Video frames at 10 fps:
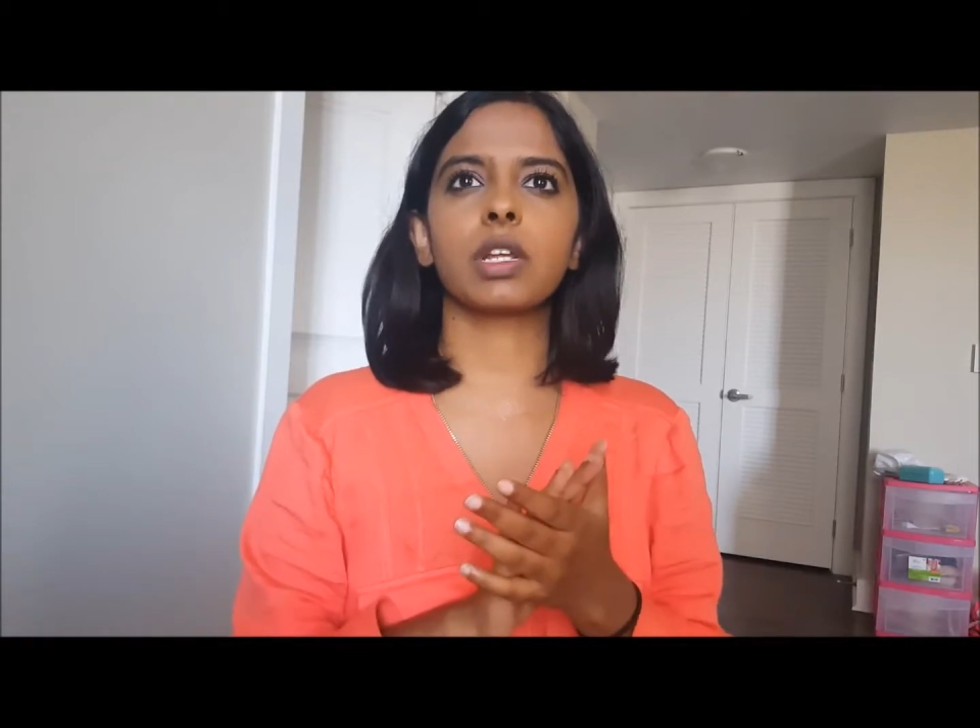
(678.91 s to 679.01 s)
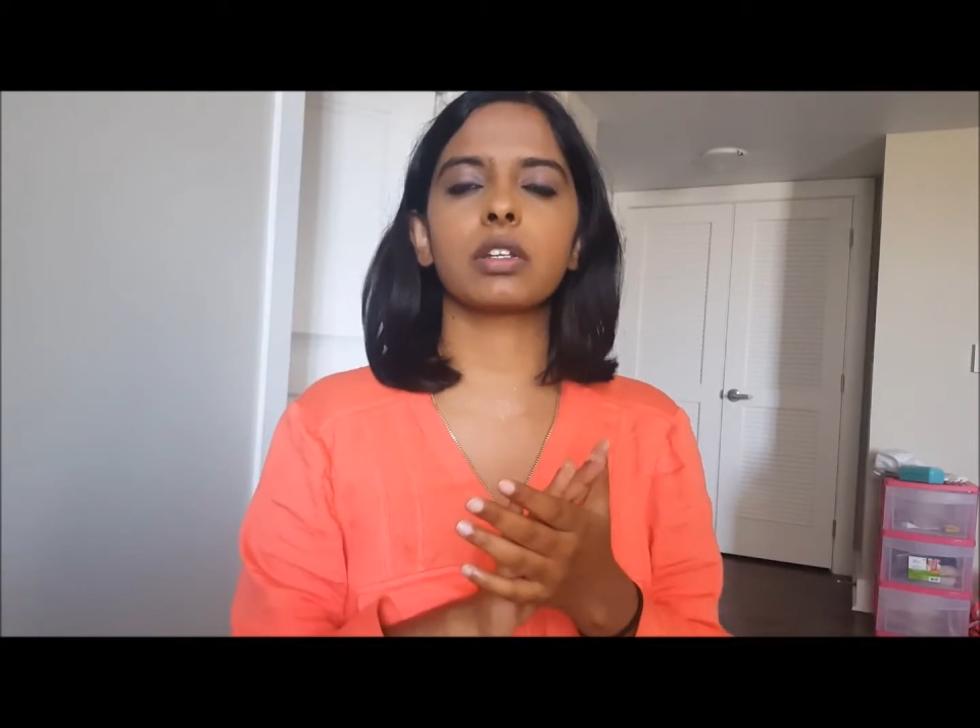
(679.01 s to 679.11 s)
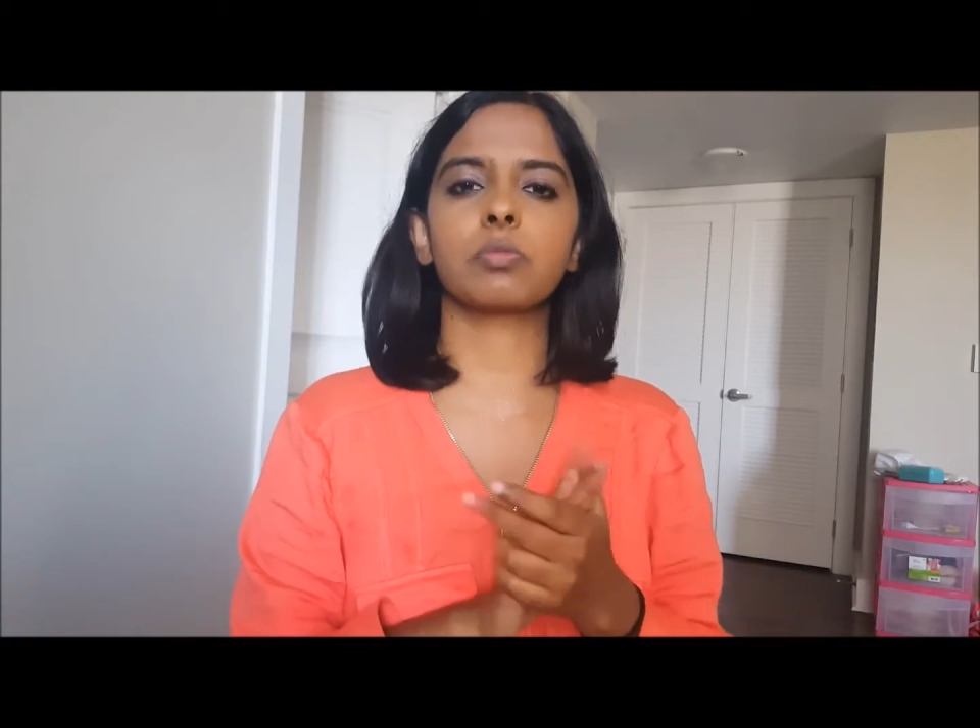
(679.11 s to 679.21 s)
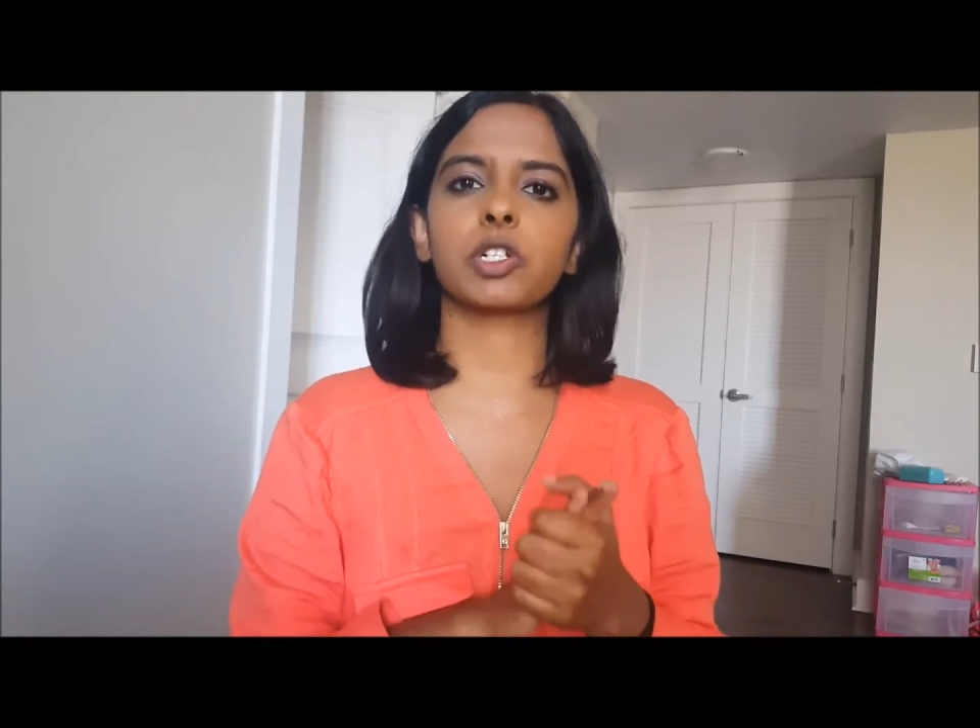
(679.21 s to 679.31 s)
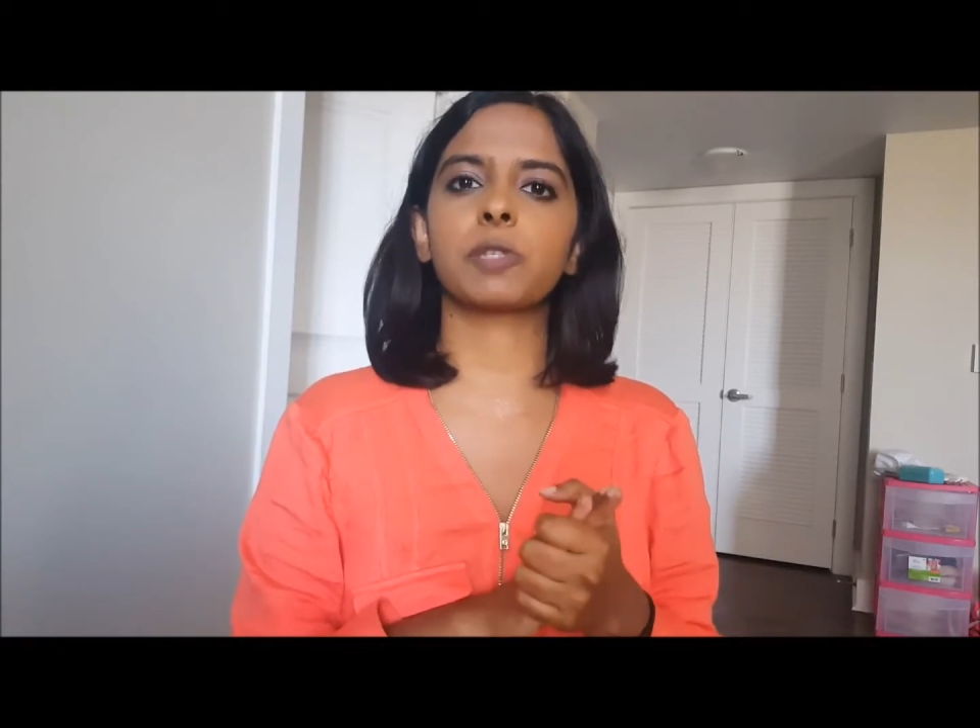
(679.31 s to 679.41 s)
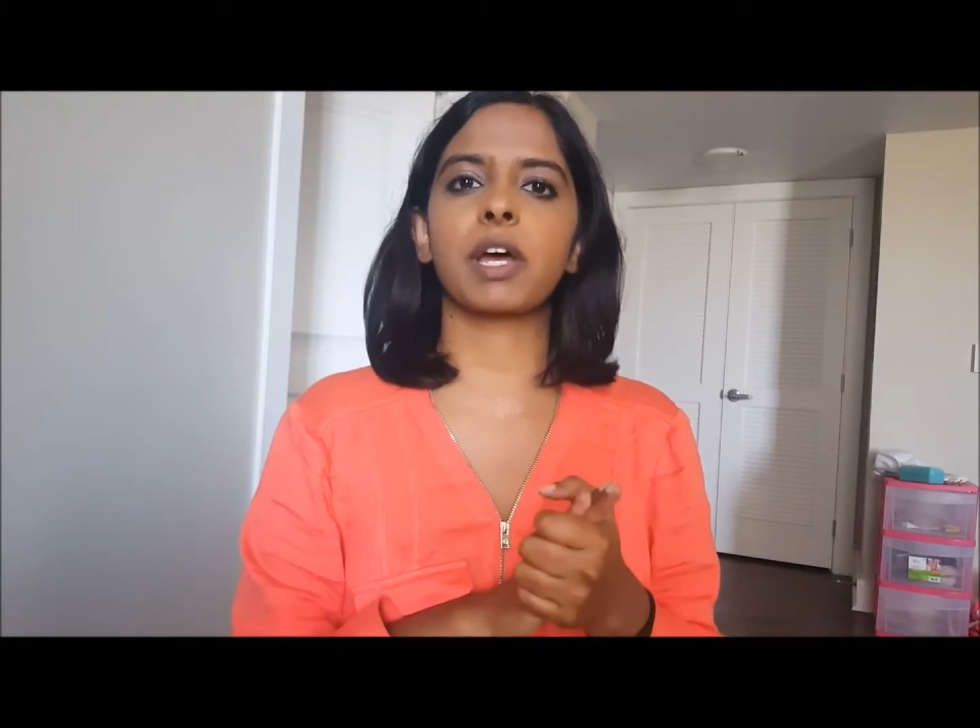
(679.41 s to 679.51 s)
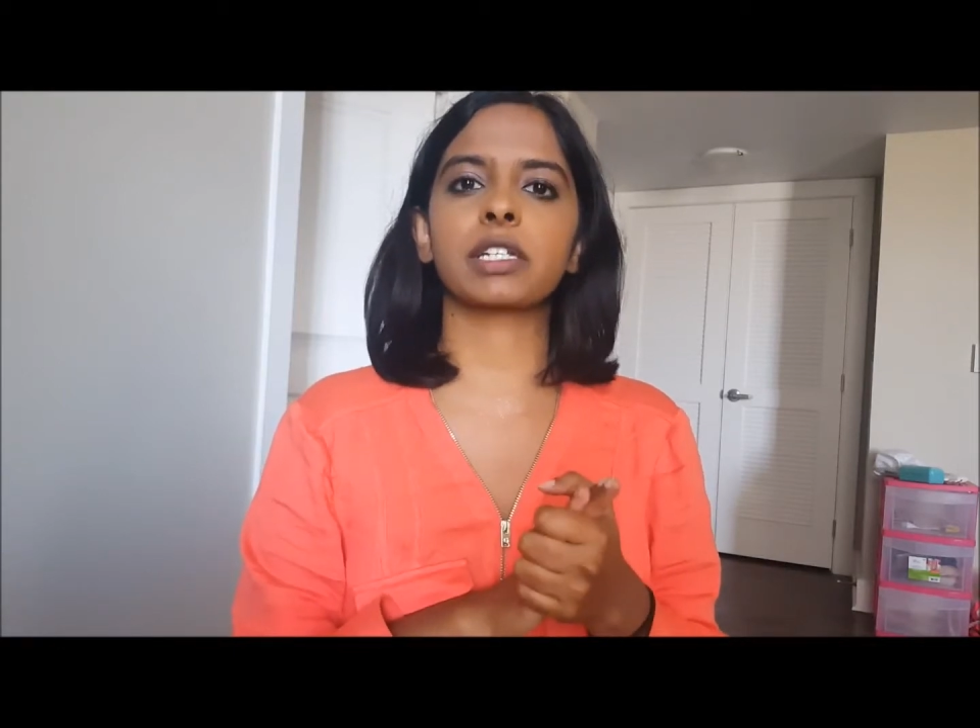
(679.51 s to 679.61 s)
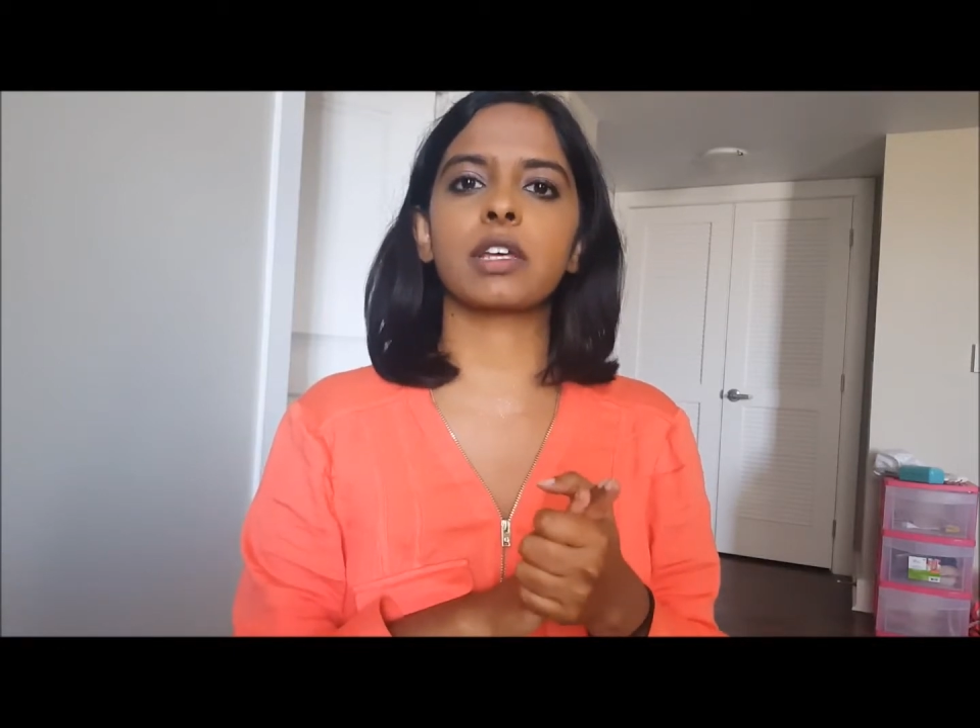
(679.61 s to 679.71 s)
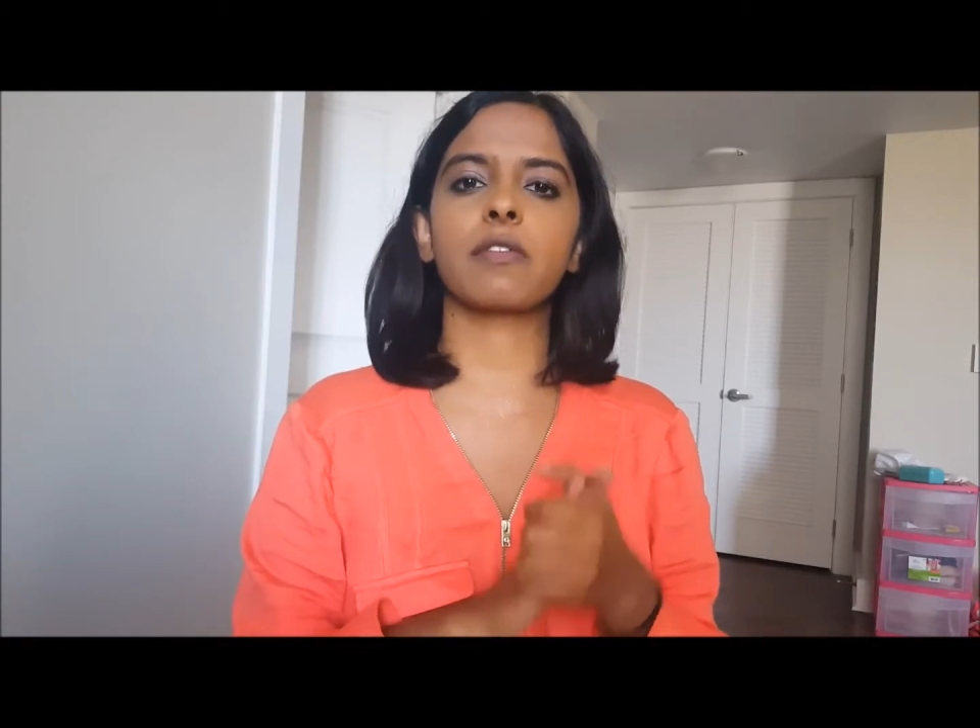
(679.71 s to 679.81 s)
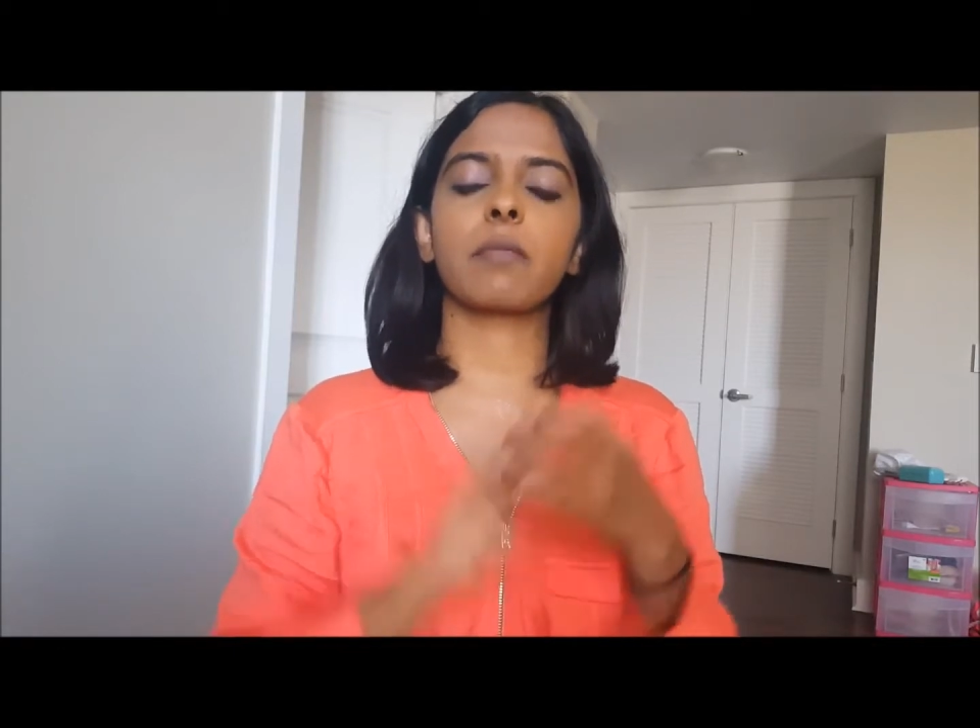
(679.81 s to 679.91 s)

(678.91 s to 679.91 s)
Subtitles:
into perspective,